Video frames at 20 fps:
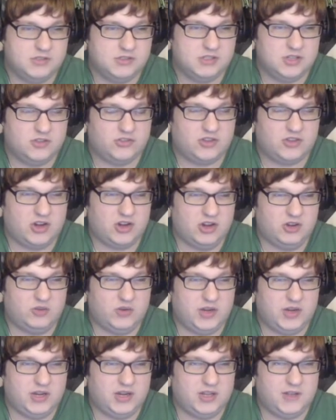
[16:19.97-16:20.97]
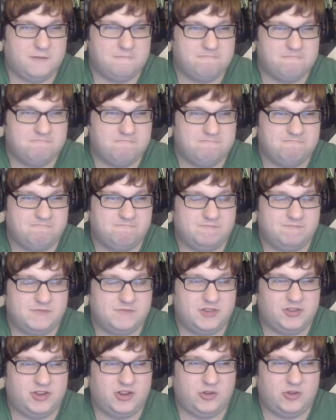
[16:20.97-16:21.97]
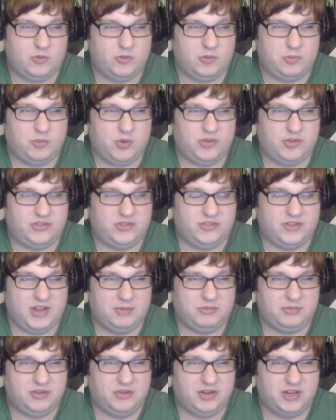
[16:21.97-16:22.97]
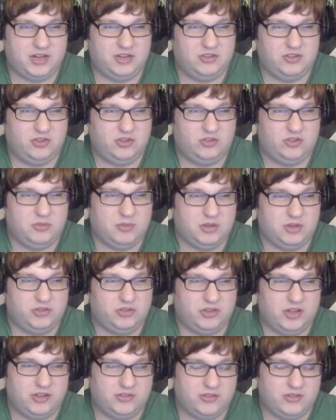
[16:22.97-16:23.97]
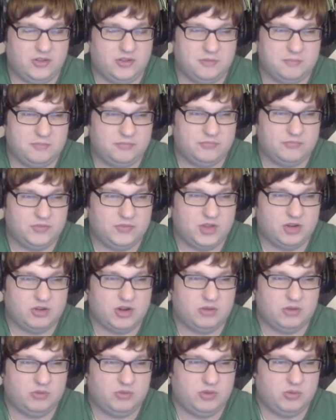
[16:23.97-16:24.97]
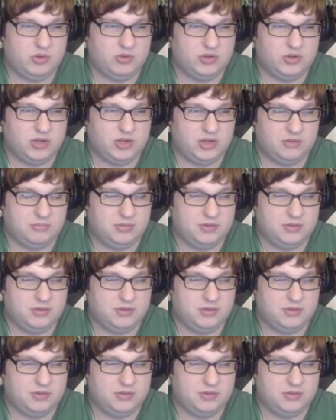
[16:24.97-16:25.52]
Sorry, Rita. You're dealing with poison types, and I gotta do too much against them. Alright, we woke up.